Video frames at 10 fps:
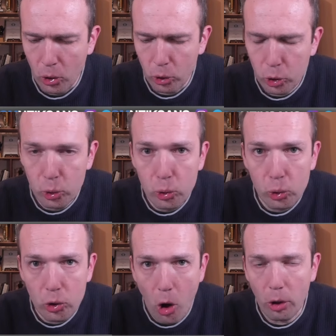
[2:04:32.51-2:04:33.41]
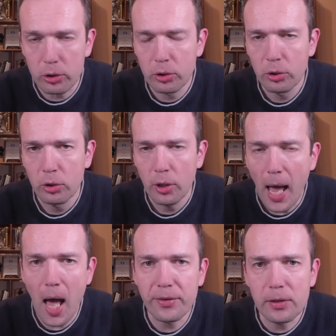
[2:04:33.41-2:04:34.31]
you do not
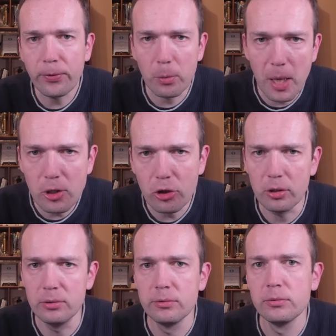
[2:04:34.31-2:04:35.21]
have information